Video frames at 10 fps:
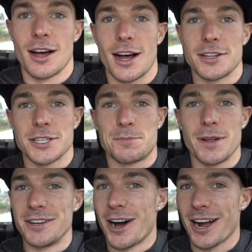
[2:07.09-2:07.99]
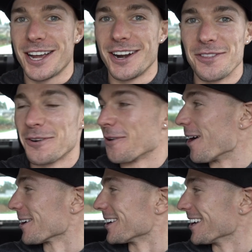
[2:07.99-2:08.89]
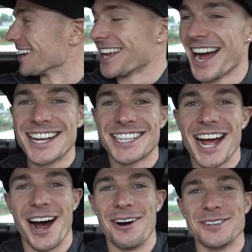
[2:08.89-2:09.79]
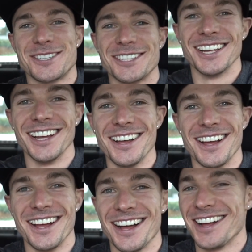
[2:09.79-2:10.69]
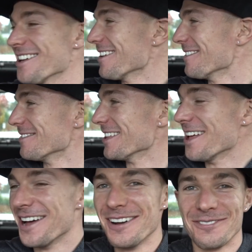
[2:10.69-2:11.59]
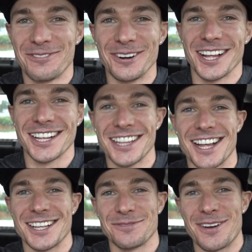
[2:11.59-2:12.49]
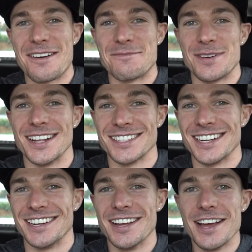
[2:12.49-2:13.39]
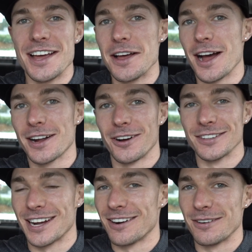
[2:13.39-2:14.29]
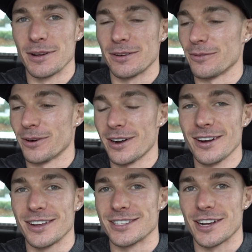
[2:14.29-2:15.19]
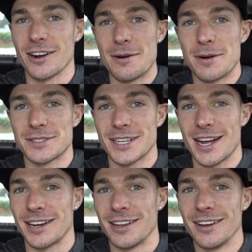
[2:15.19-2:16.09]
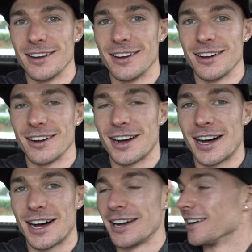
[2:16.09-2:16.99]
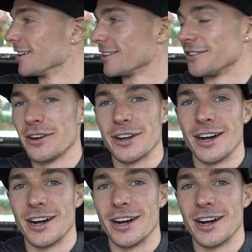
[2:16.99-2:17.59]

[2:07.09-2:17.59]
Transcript: I just been knocking on the wrong guy's house for like the last five minutes and I called Dower, I'm like, where are you? He's like, oh, I'm outside. Uh, no you're